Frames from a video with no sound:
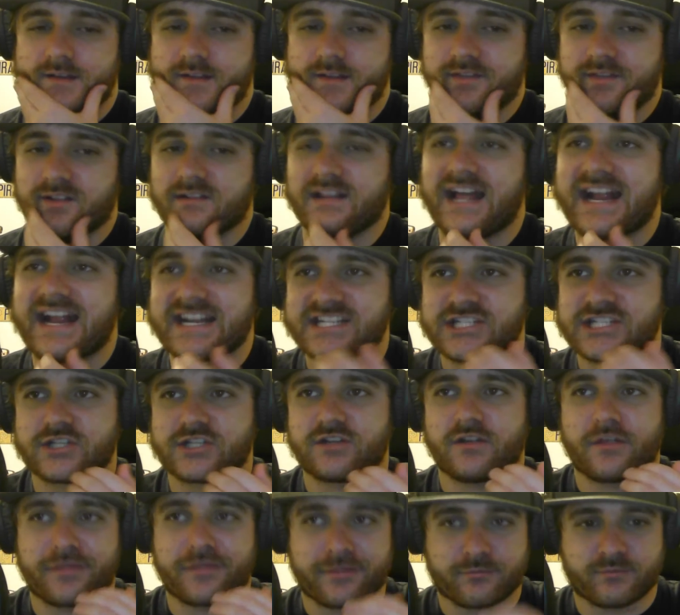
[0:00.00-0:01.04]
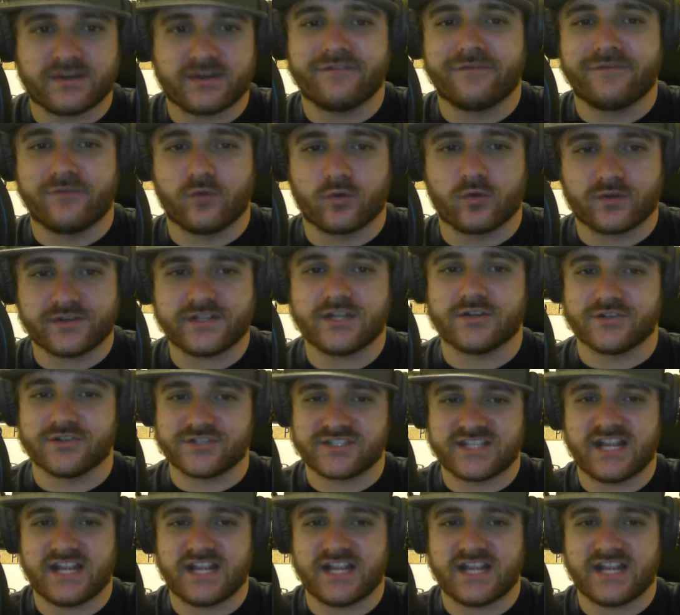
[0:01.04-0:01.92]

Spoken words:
the last 3-4 years,